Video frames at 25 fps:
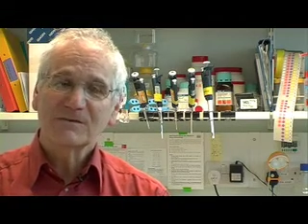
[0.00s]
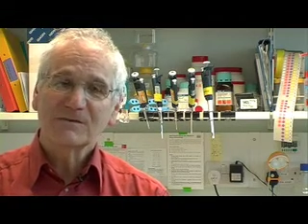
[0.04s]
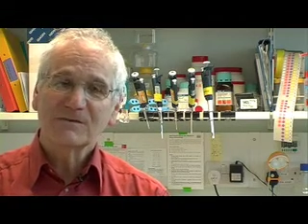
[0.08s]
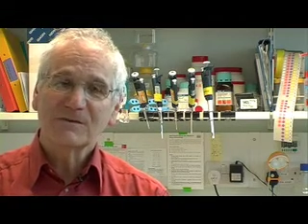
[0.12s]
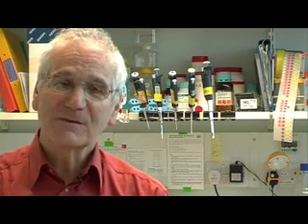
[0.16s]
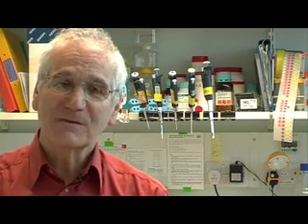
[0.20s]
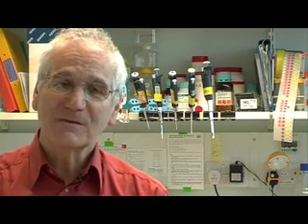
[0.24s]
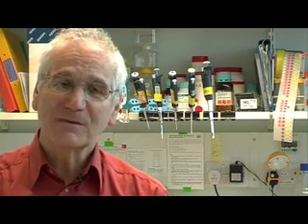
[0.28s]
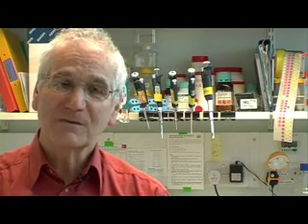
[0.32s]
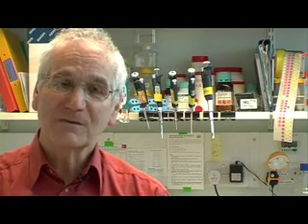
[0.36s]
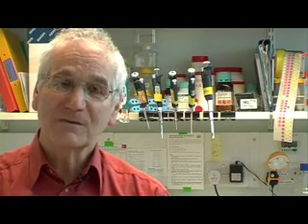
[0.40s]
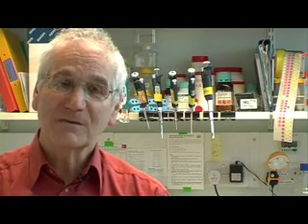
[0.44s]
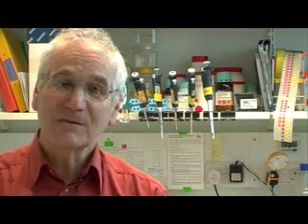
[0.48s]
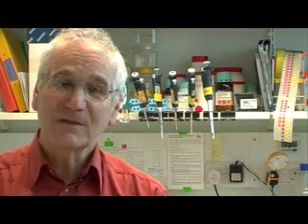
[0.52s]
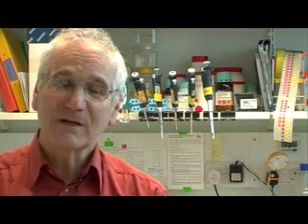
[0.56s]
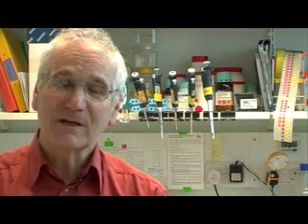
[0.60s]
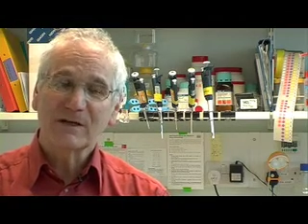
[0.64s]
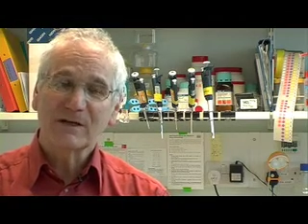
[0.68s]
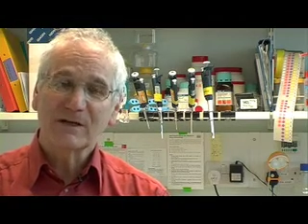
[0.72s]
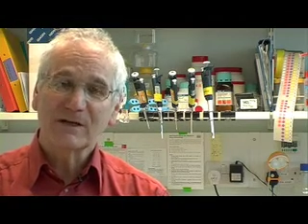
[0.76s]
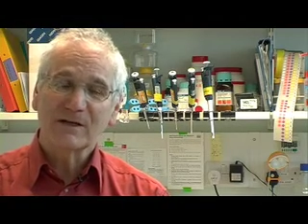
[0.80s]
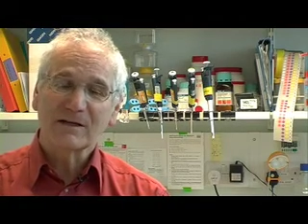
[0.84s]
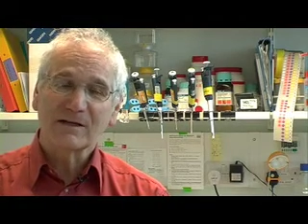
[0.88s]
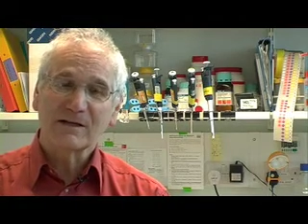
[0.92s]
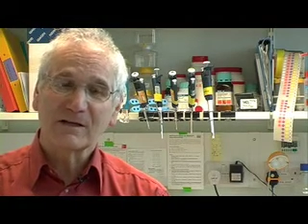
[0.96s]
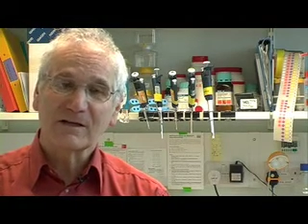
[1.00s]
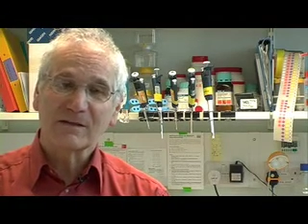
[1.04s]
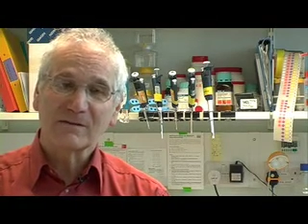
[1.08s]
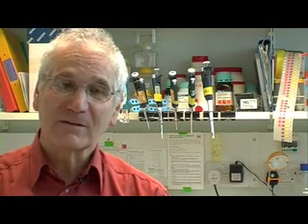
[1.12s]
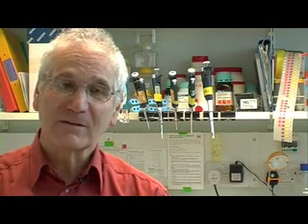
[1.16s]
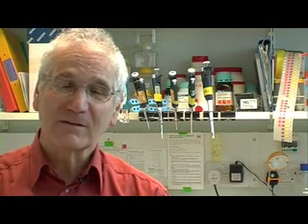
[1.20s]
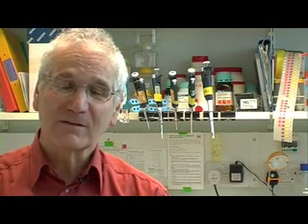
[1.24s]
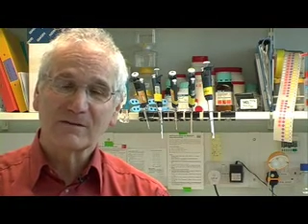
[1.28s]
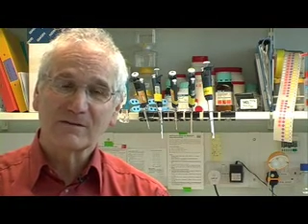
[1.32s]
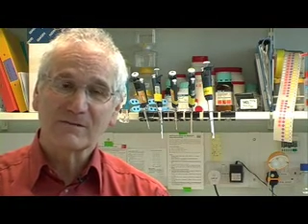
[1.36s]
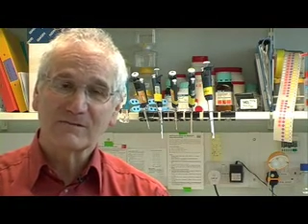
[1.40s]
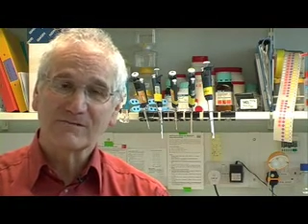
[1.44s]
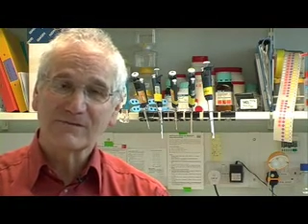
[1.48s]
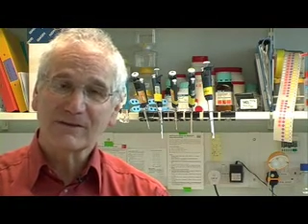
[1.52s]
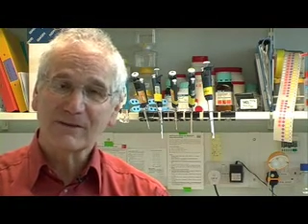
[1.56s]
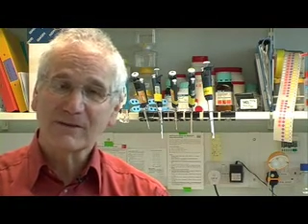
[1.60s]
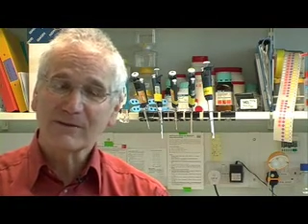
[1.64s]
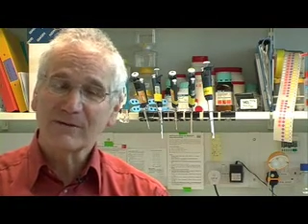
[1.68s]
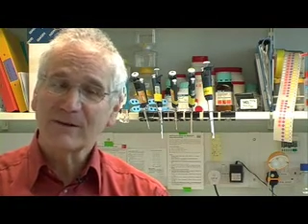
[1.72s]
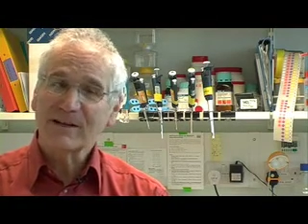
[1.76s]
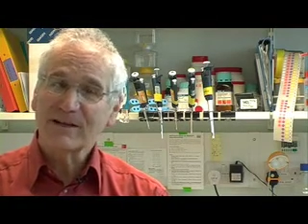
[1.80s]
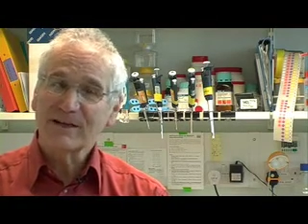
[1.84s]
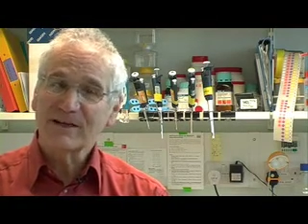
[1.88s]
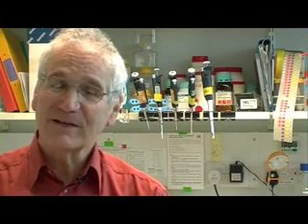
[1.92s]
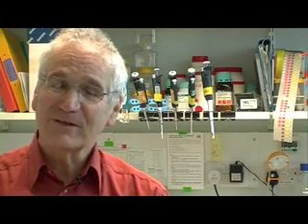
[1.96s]
to
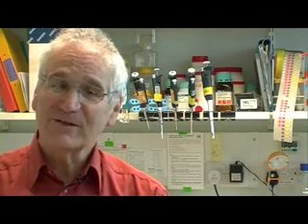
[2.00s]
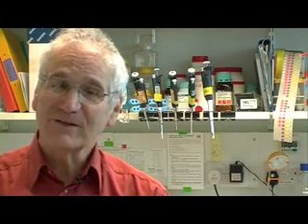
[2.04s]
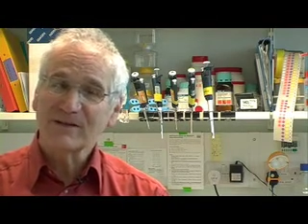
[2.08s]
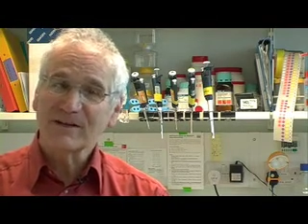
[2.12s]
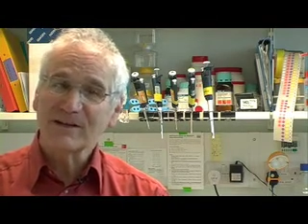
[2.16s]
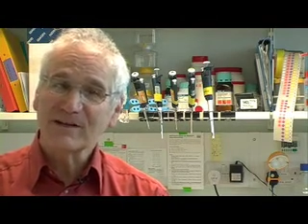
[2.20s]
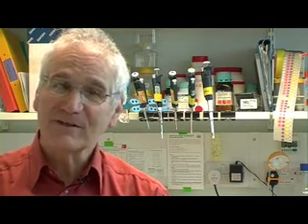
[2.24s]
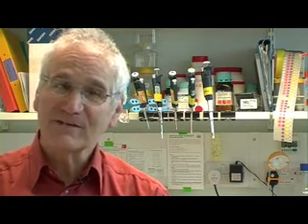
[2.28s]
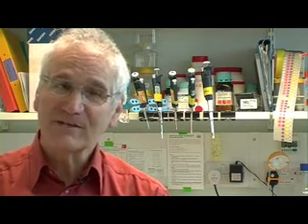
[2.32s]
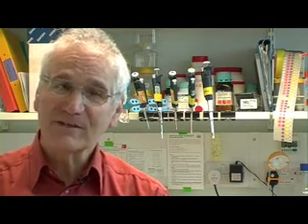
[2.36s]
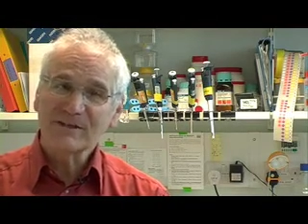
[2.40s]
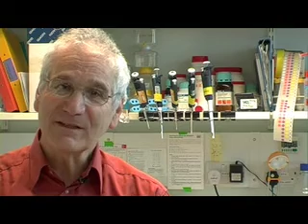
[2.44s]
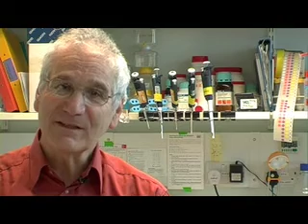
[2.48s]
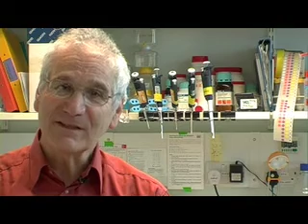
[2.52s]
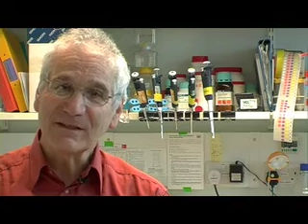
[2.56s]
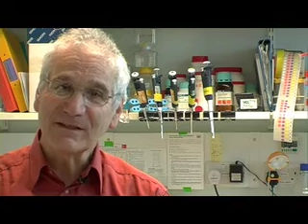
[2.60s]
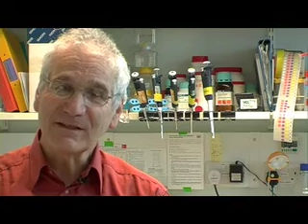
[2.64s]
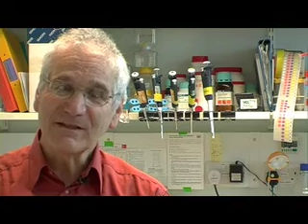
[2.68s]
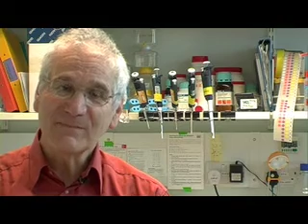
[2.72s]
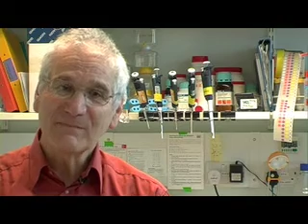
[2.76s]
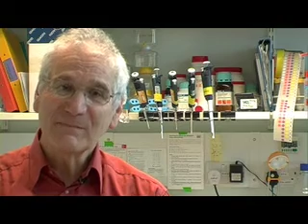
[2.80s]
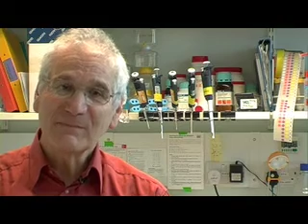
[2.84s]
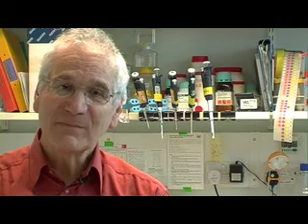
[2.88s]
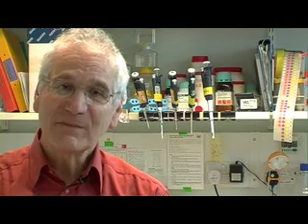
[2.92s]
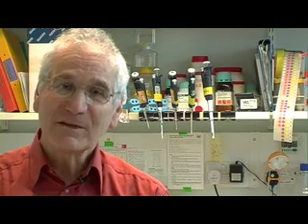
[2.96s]
grow HIV,